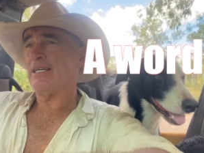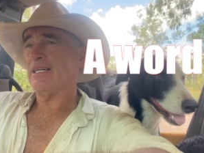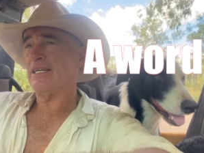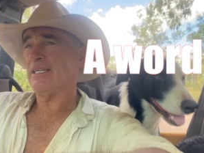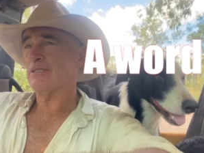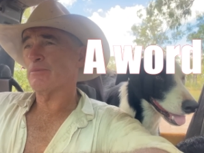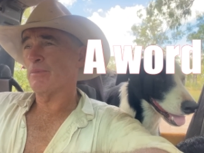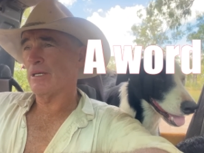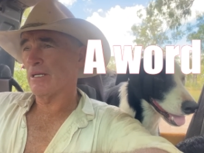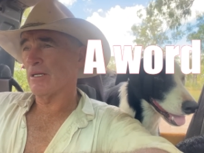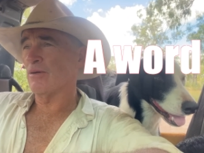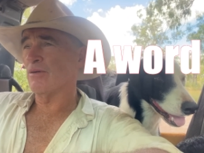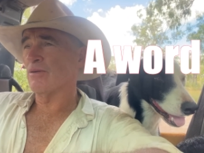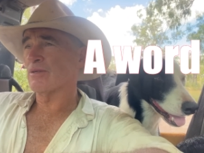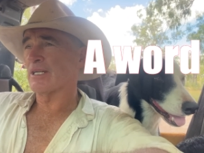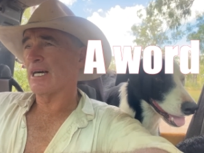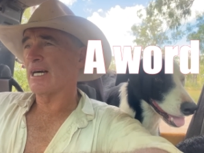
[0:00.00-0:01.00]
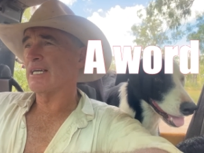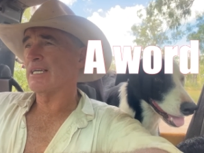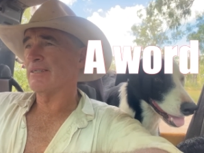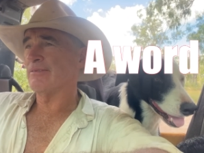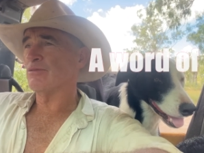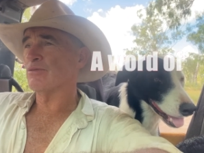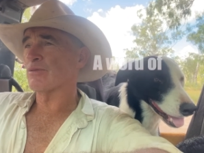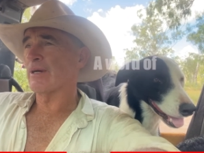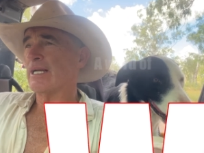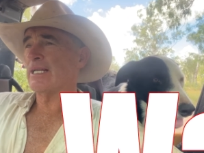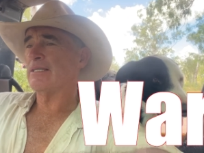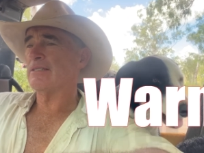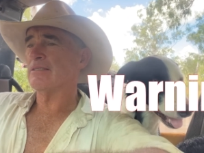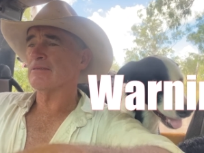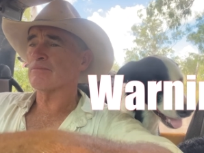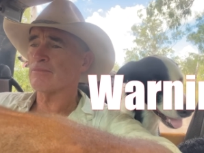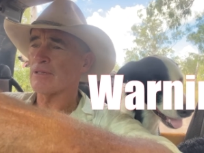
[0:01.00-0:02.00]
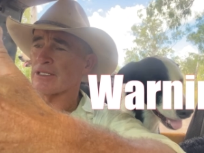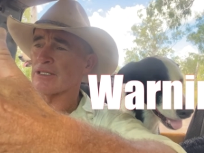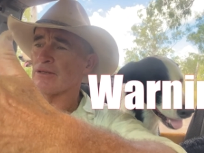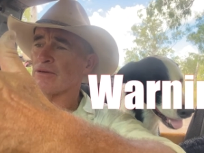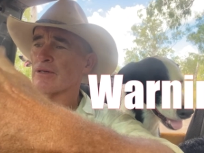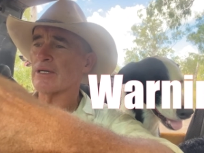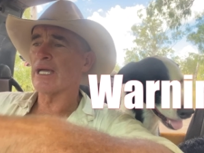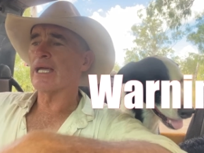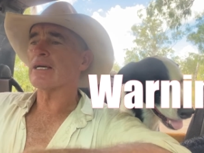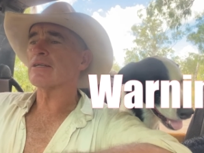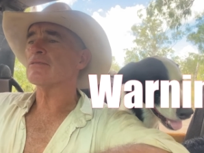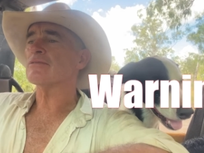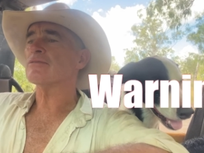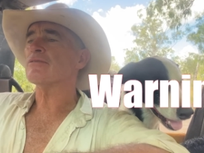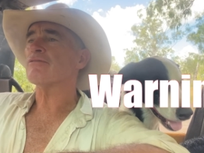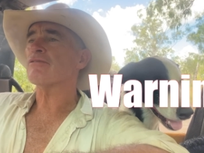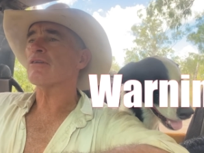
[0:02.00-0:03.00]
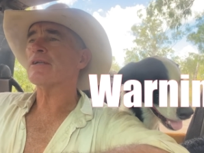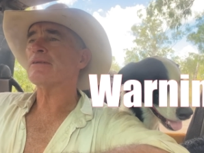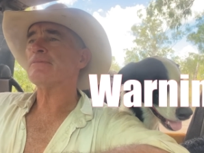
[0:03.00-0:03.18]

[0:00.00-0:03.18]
It's been a long day already. Got one dog hanging on the front.